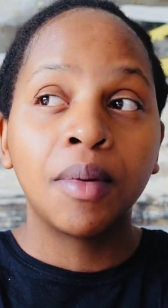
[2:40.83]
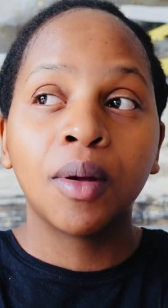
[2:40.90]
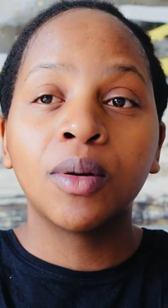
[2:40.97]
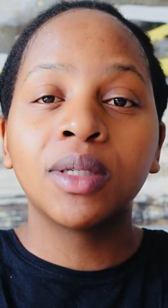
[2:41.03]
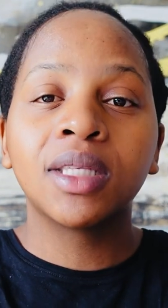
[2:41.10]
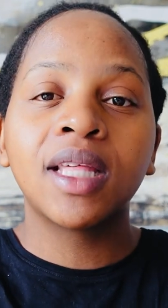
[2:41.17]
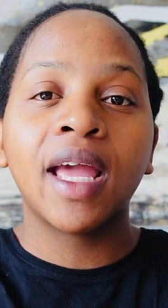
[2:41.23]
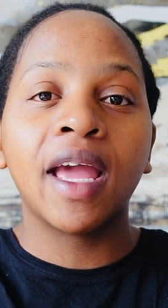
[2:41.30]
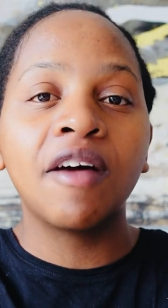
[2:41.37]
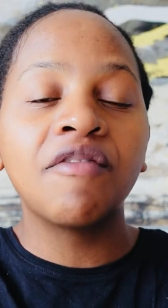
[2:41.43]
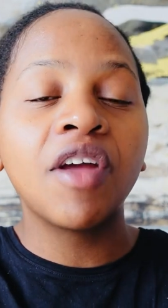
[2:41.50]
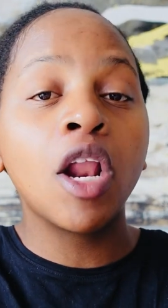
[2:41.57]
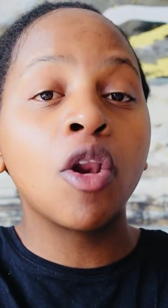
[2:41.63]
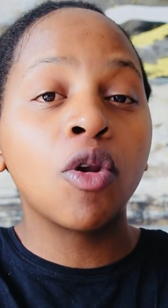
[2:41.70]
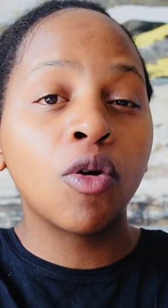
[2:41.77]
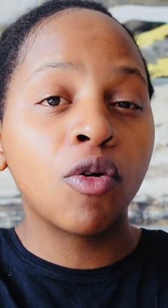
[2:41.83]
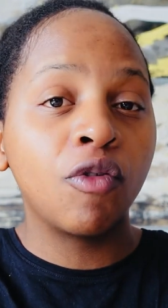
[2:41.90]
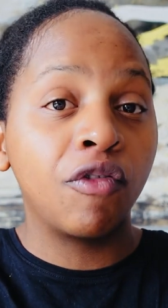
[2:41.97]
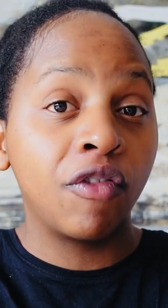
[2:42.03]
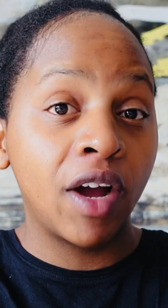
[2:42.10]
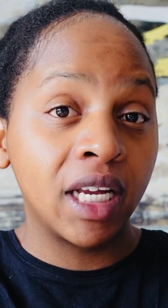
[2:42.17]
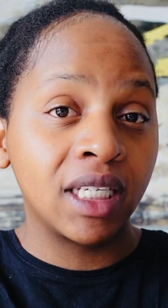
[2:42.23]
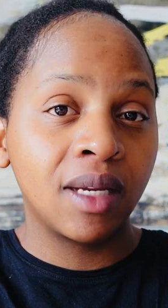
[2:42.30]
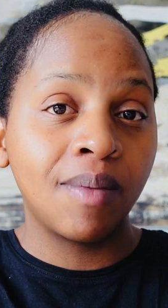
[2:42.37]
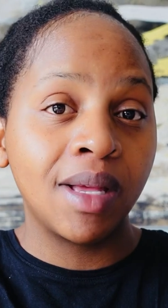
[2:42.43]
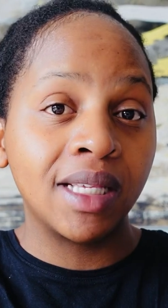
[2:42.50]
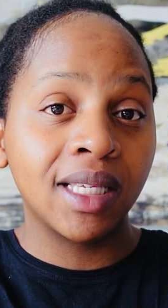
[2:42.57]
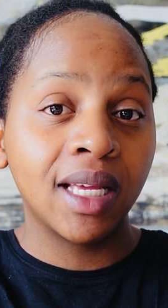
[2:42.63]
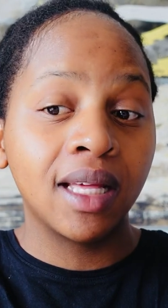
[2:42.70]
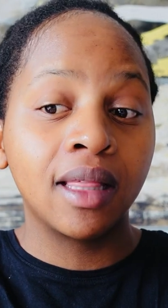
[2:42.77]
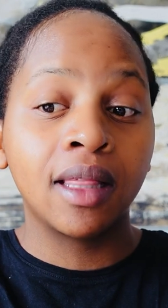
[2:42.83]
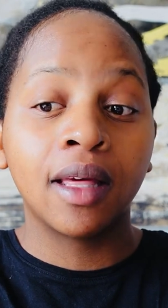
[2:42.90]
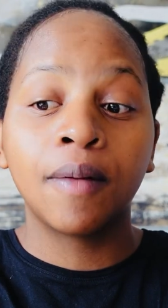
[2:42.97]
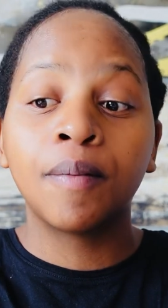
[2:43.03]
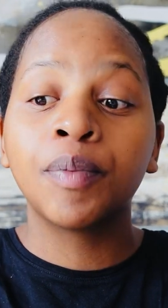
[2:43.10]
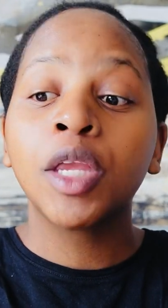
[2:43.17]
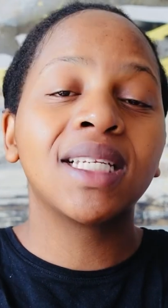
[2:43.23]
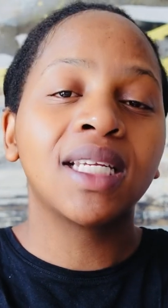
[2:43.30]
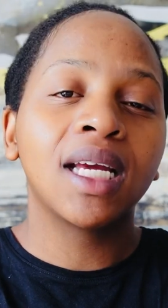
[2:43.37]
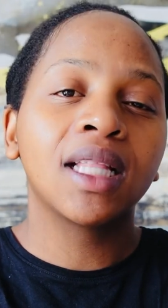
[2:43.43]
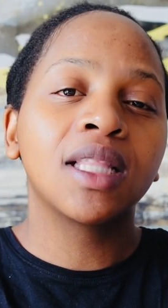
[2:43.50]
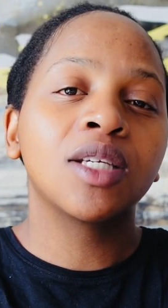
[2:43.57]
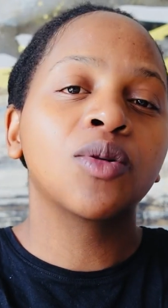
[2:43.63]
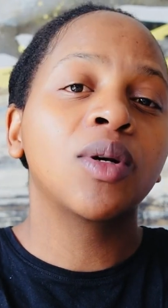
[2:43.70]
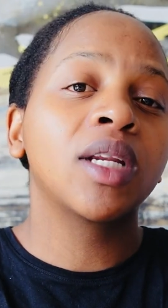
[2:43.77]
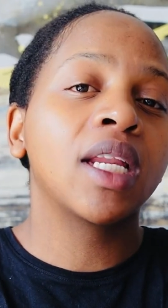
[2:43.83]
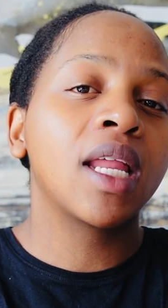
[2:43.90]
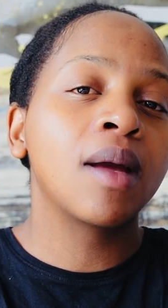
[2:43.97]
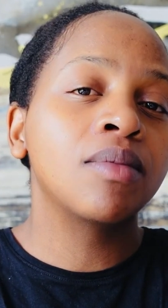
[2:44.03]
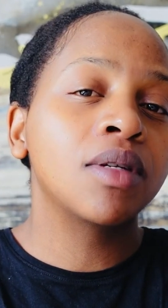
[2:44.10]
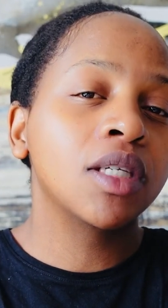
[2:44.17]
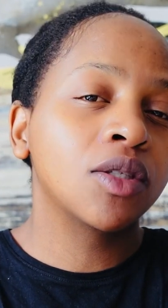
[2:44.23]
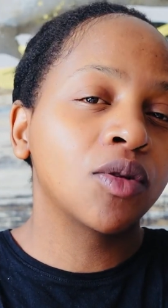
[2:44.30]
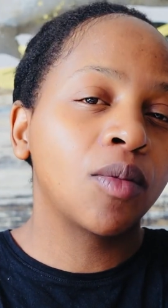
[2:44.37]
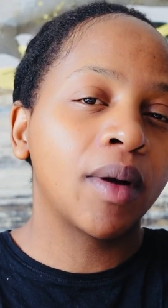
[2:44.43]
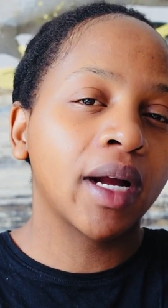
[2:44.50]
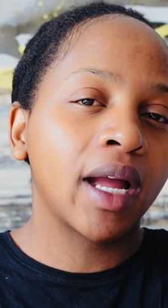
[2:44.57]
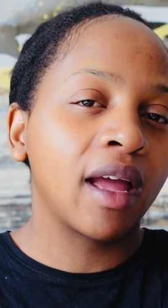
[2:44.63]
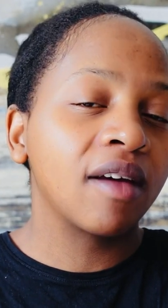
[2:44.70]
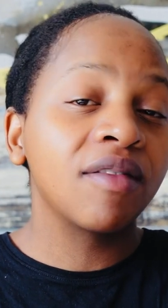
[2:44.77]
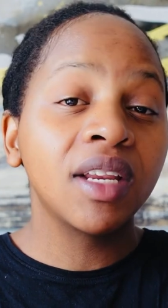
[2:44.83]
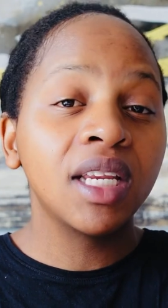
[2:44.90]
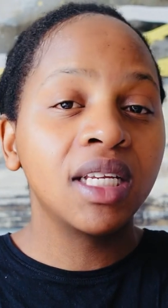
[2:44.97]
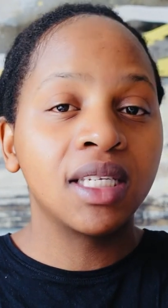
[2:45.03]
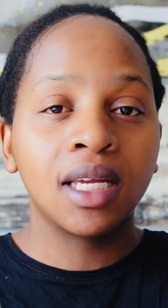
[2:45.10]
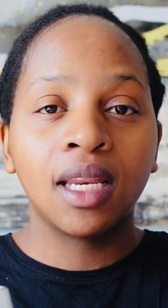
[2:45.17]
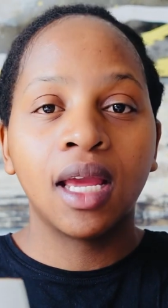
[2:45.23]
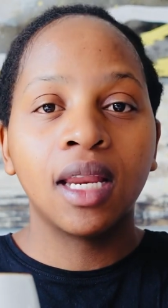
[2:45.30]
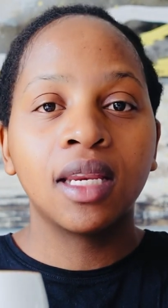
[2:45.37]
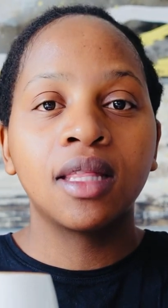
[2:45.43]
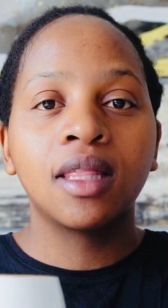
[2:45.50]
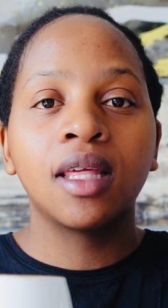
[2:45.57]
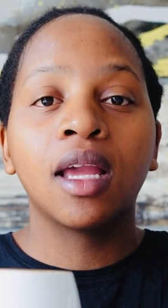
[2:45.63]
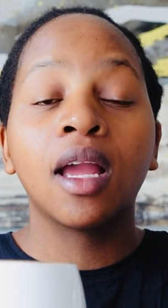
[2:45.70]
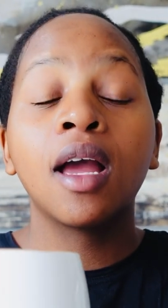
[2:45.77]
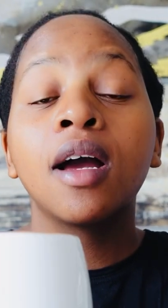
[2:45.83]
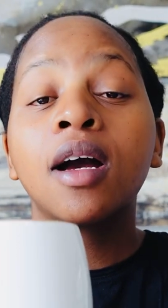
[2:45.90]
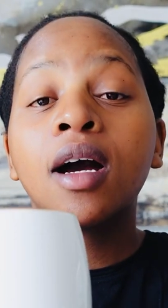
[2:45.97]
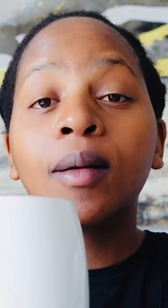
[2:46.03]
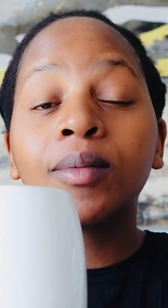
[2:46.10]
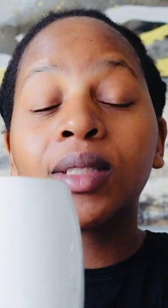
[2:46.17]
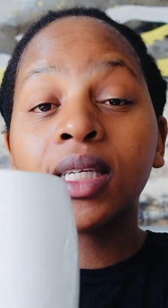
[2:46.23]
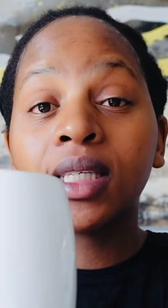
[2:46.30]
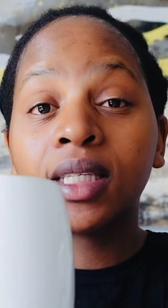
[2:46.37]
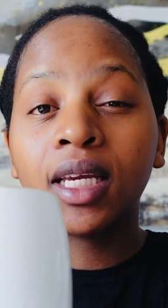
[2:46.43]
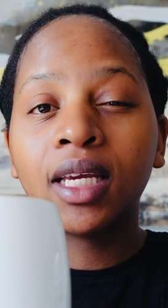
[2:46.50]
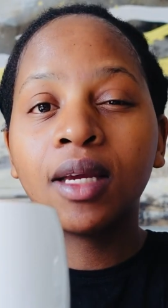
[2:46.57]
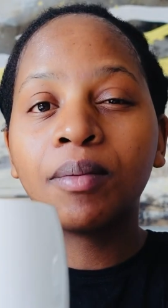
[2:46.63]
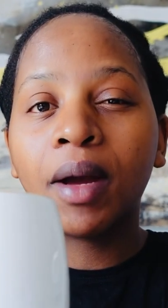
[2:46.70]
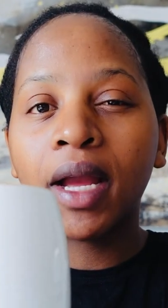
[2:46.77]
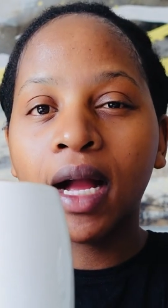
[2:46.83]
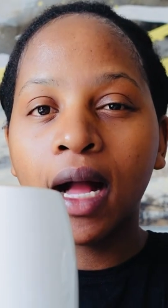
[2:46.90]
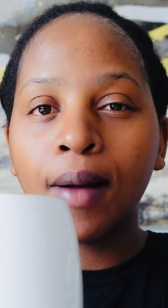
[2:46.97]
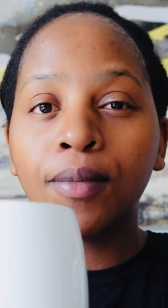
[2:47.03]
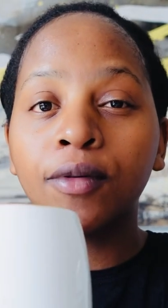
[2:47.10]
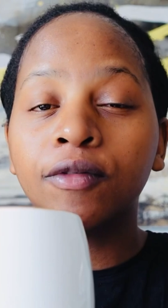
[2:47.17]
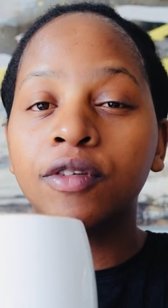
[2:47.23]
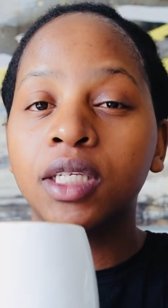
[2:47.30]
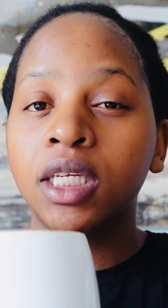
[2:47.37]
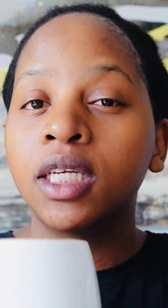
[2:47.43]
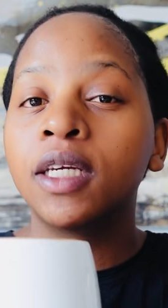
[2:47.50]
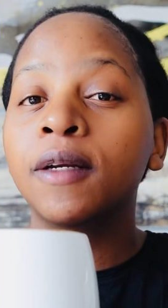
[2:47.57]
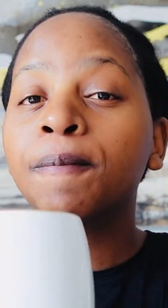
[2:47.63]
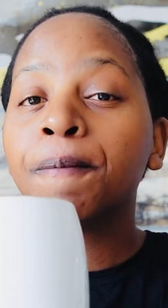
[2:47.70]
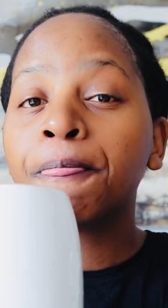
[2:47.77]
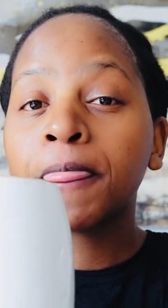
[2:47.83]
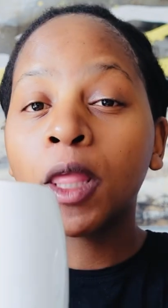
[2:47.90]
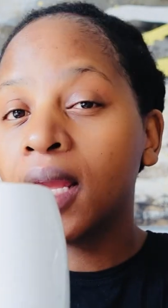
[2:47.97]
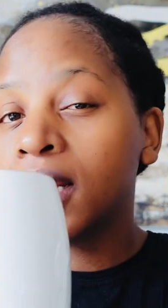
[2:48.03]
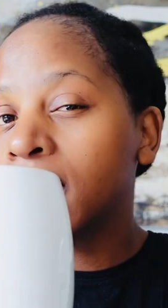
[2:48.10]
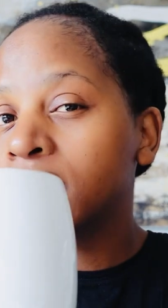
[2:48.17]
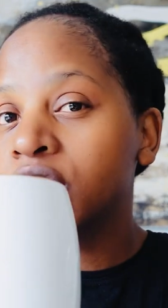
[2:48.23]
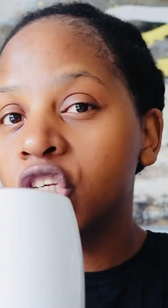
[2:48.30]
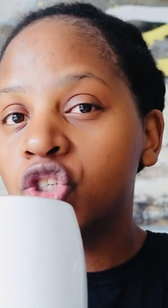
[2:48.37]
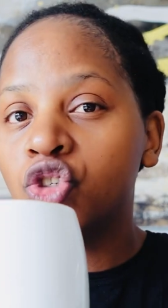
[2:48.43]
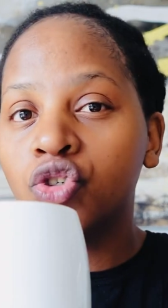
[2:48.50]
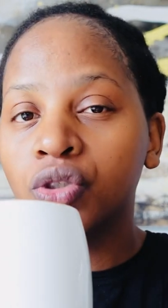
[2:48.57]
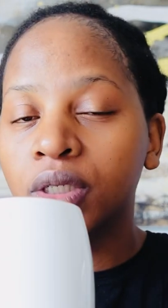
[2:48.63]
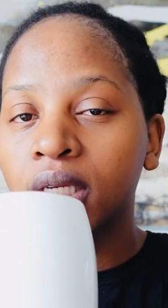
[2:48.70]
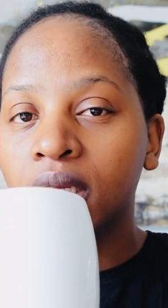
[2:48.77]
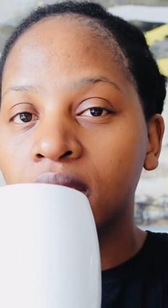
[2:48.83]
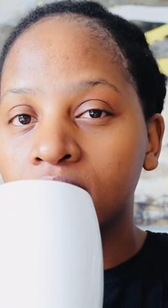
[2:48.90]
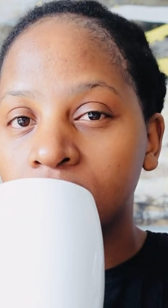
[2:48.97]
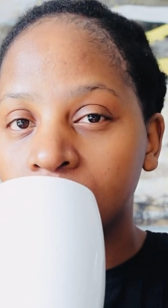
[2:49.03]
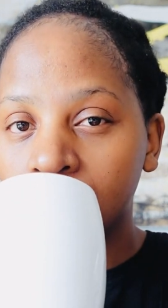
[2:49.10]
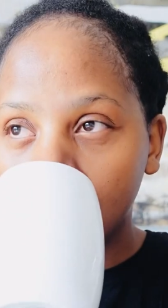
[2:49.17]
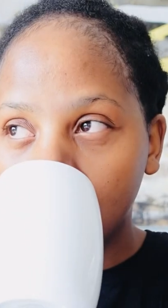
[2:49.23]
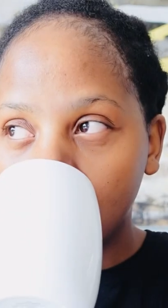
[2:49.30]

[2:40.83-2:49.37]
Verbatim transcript: because they have a lot of vitamins in them. I take this on an empty stomach. I haven't eaten anything. I'm just taking my cup of tea and I just drink it.